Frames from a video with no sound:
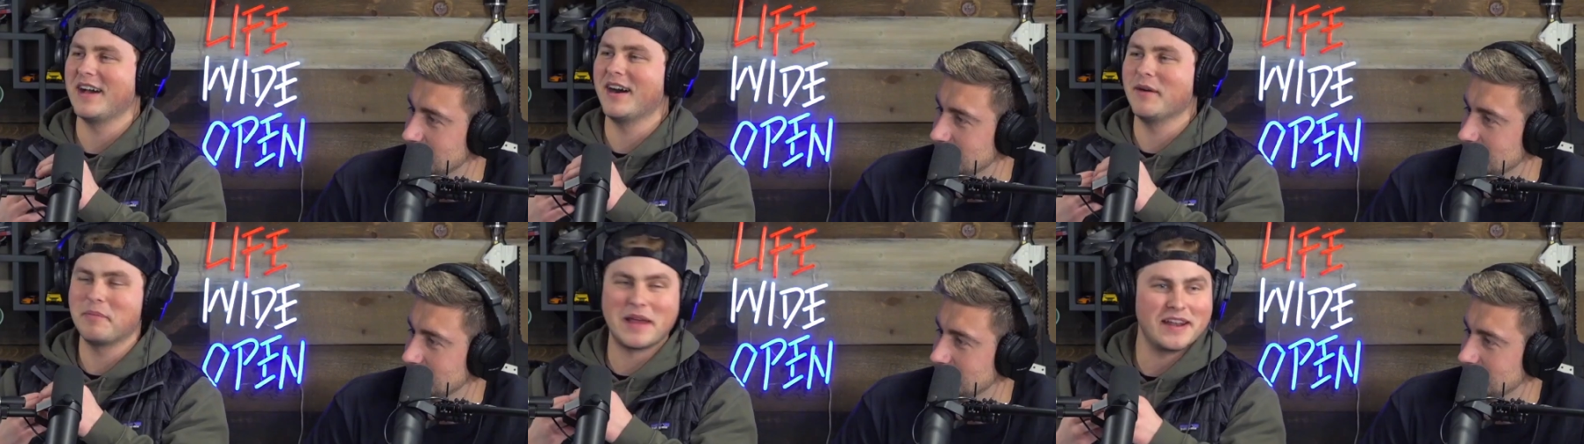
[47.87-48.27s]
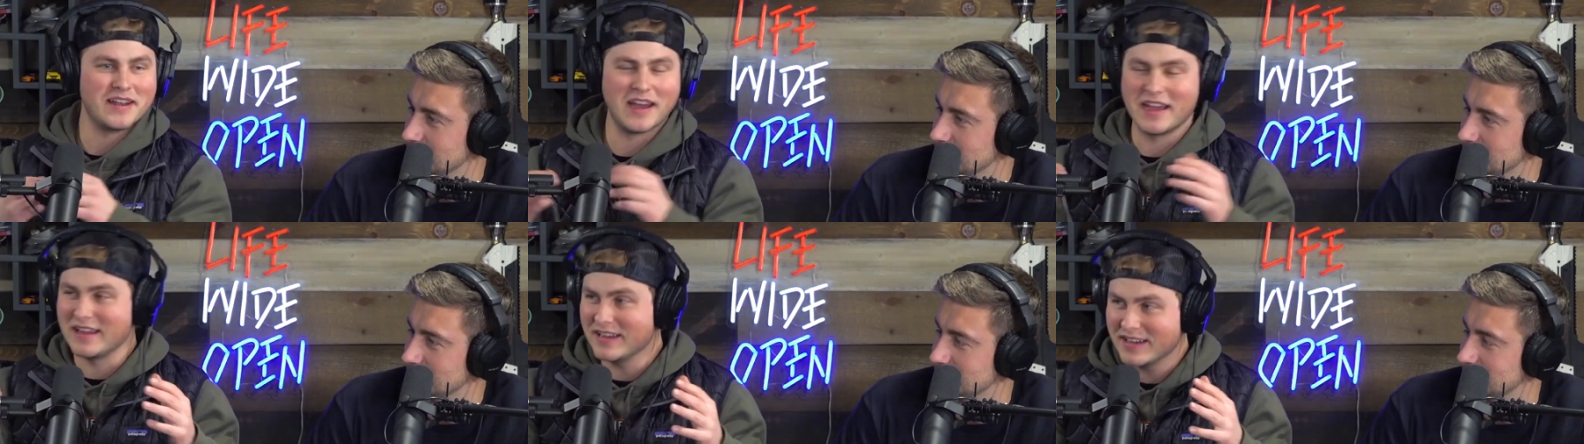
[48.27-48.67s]
Speaker 1: Up at
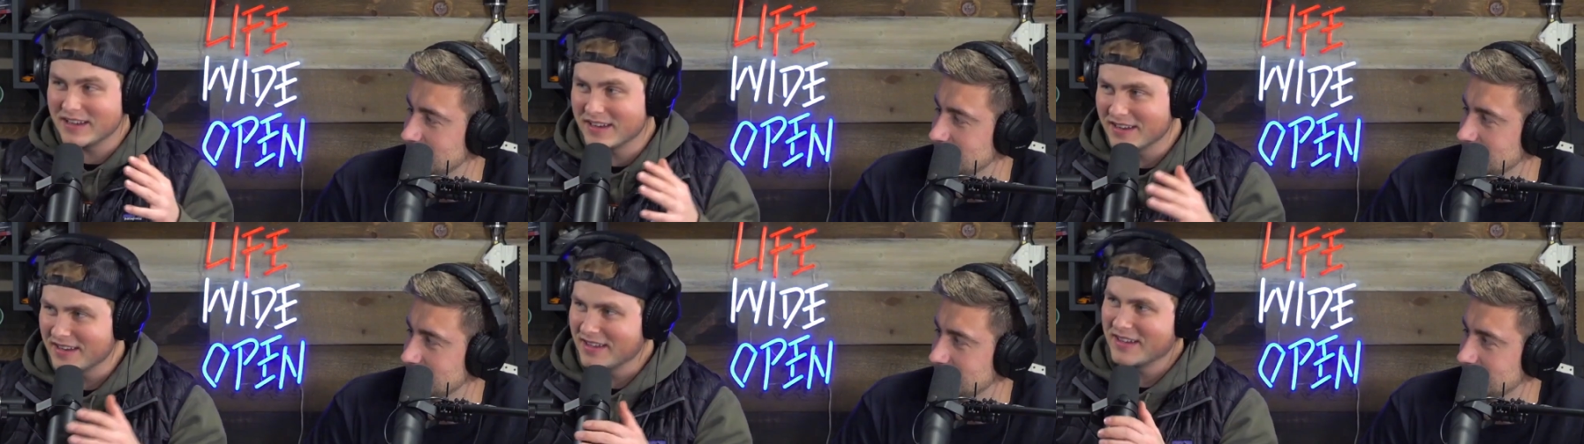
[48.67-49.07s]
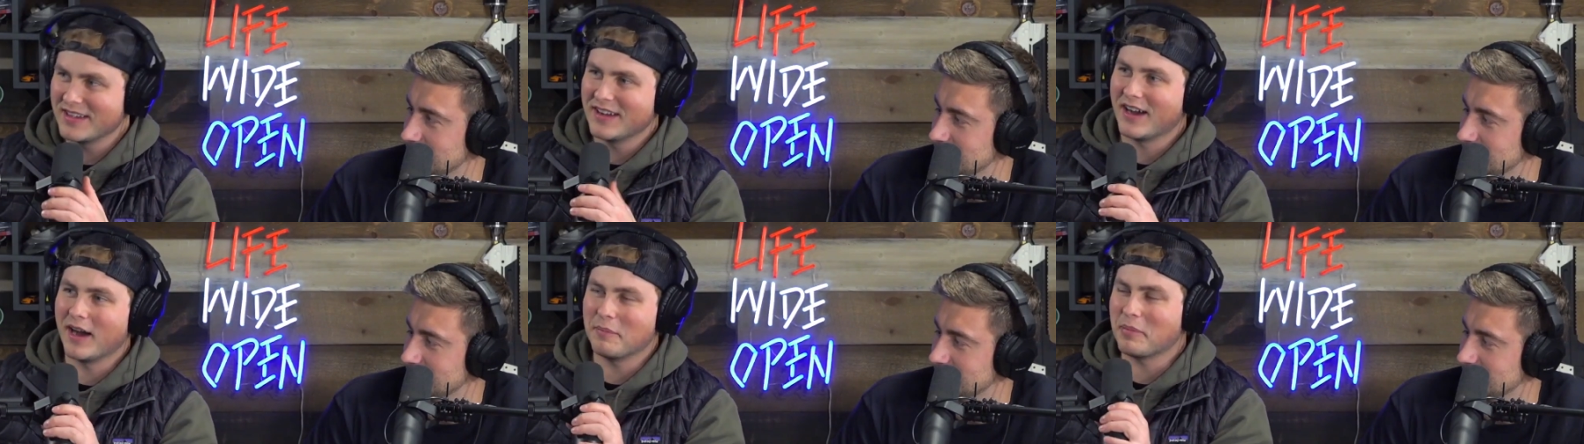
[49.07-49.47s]
night. What's on it?
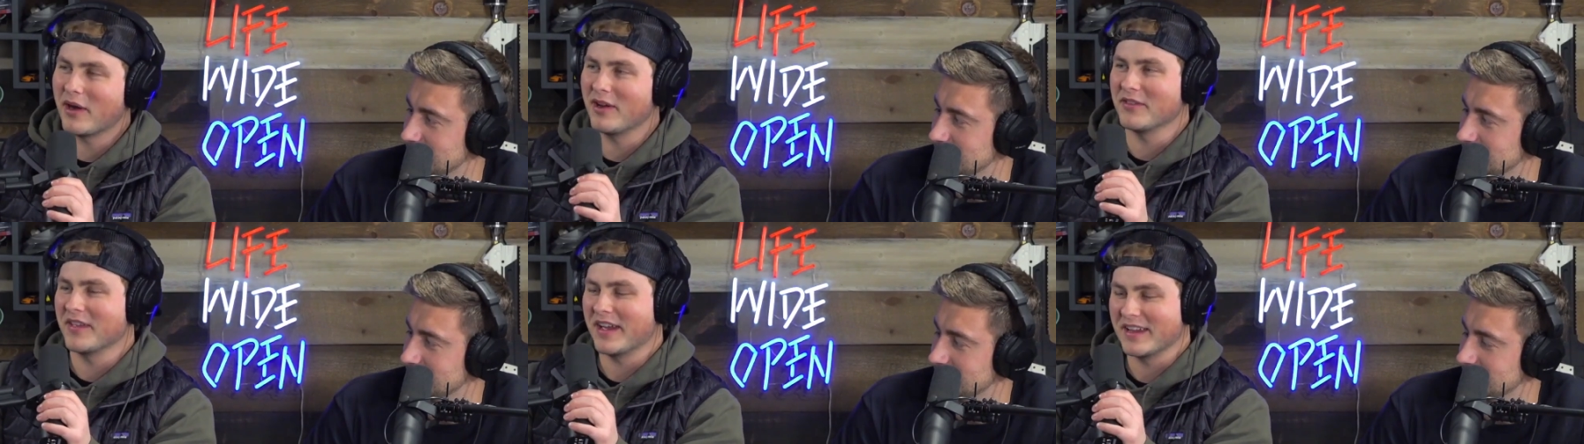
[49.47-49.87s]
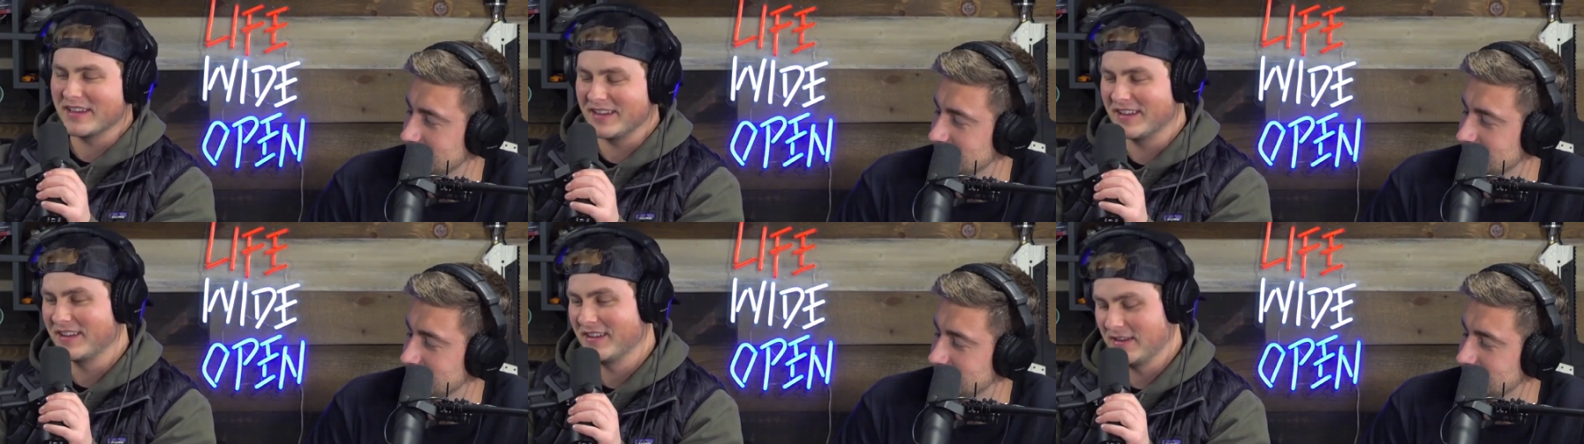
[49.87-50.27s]
Let me see. Up all
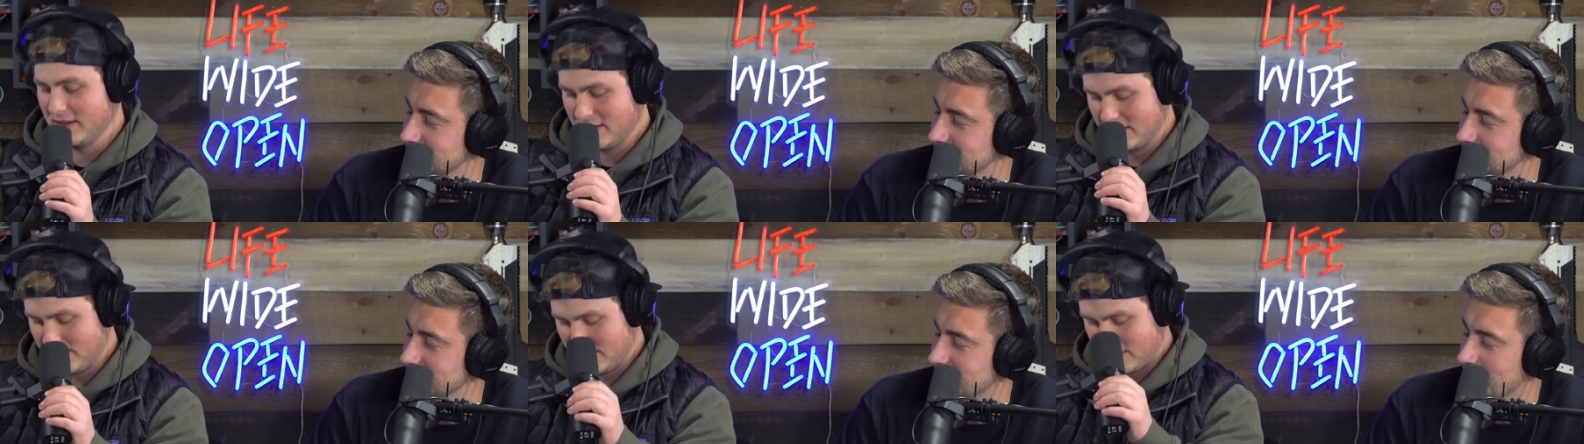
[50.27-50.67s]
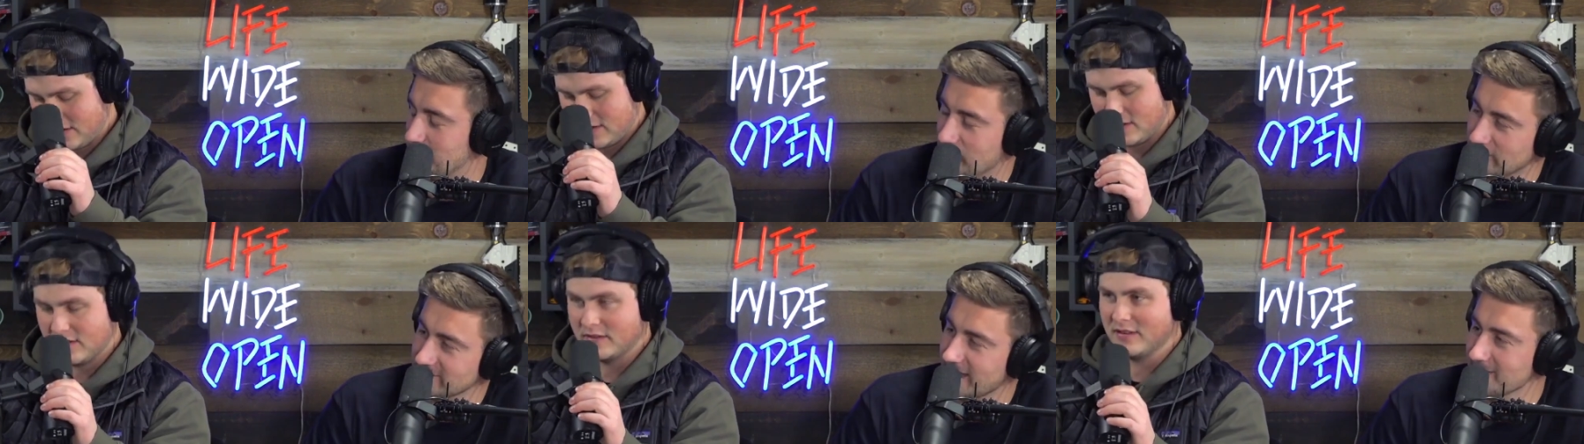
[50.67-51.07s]
night.
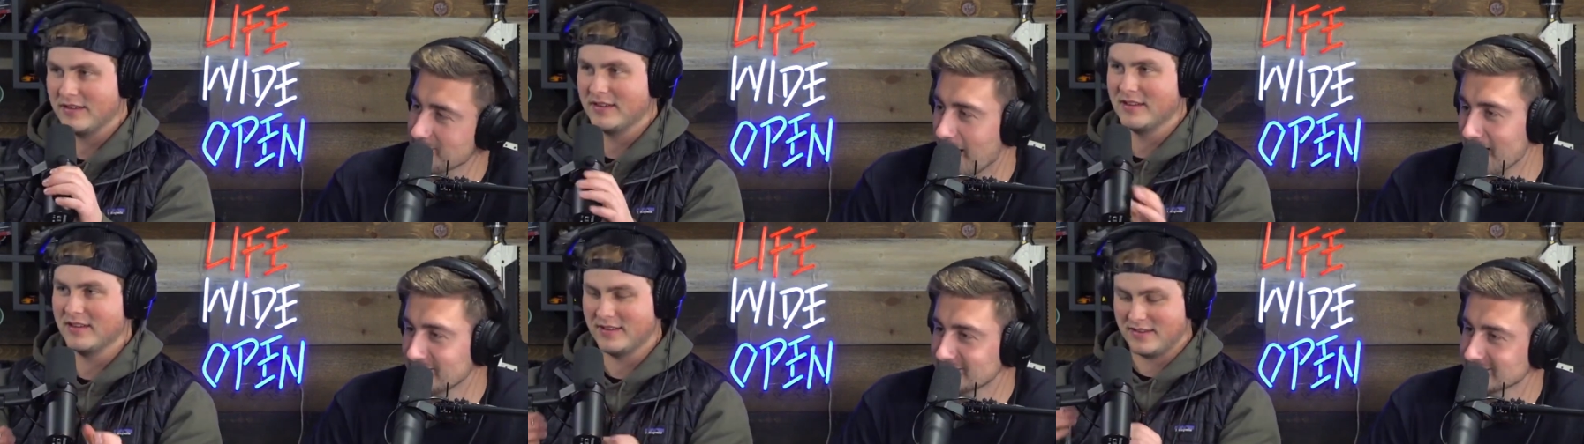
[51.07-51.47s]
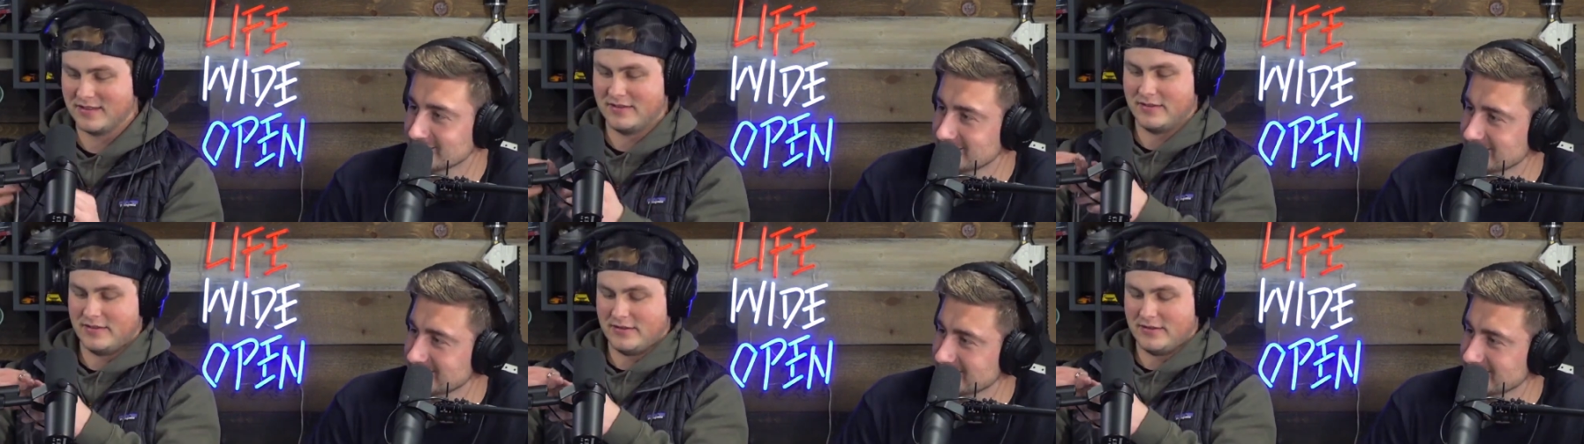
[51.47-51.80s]
Speaker 2: Up all night, Mike.